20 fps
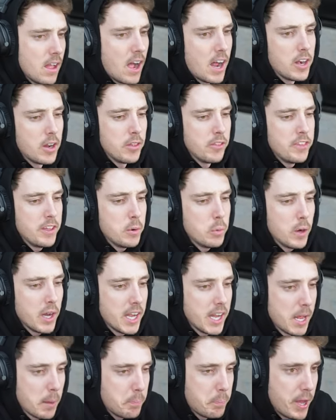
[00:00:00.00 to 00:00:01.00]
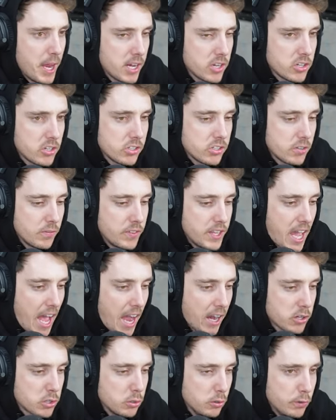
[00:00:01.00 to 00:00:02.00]
I don't think we're gonna get pictures of the
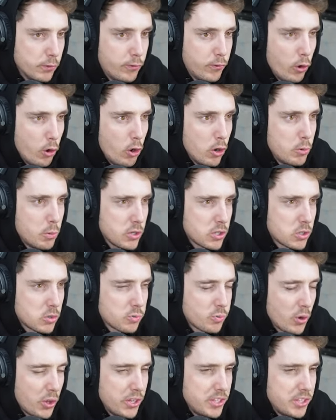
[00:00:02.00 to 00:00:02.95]
actual food, which is really